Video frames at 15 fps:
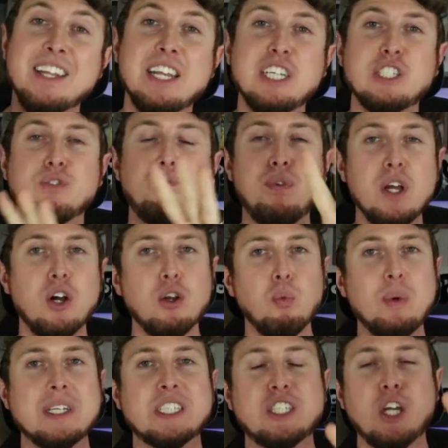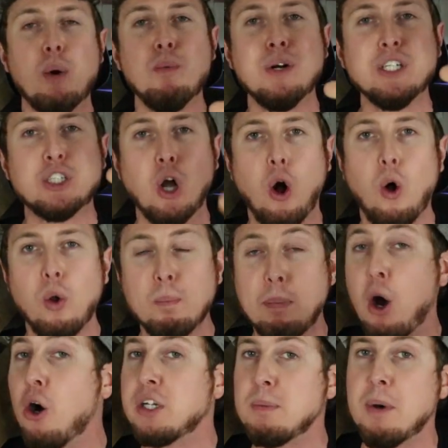that is filled with someone's old
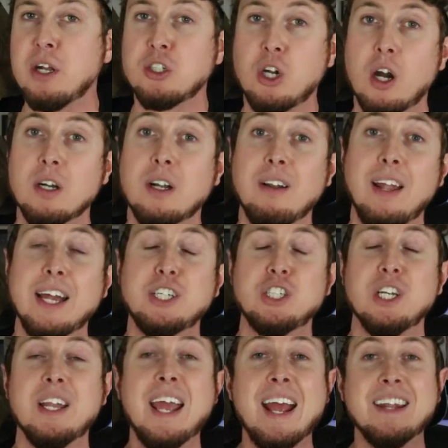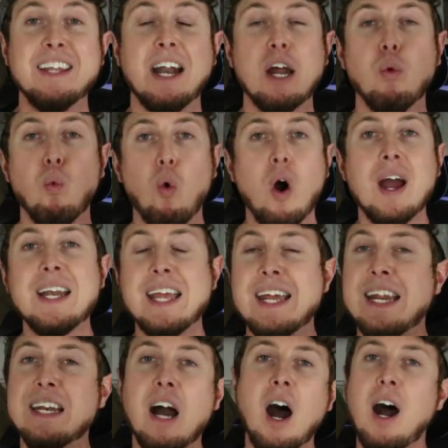Pokemon card collection that I won
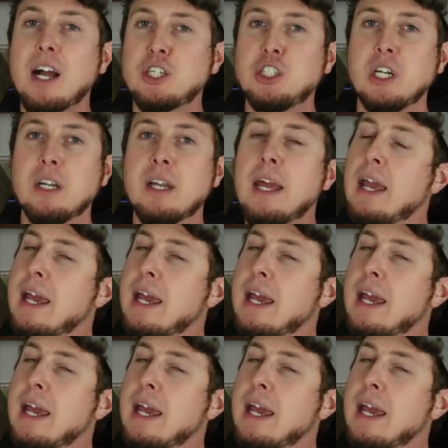in an auction,